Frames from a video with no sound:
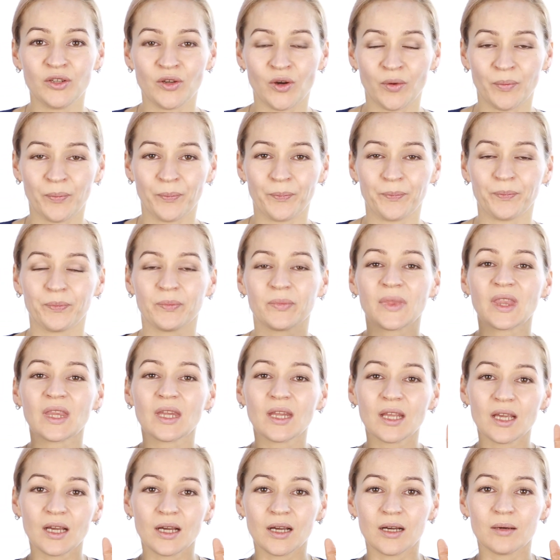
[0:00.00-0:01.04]
Next, you are
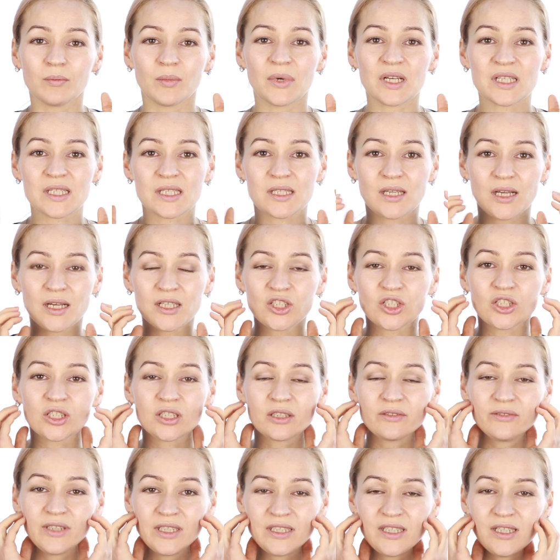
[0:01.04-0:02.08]
going to massage your
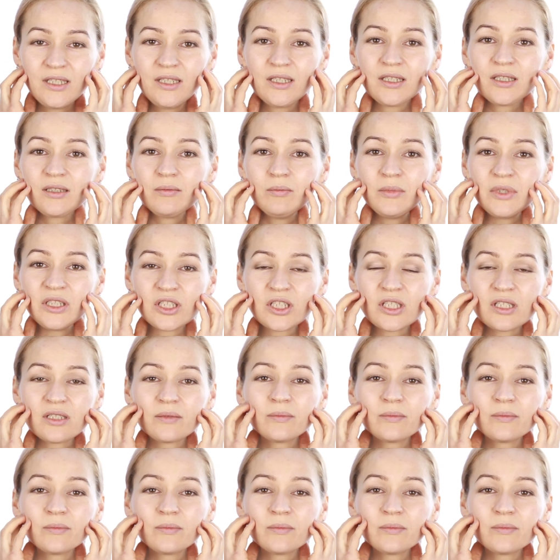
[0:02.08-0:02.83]
chewing muscle.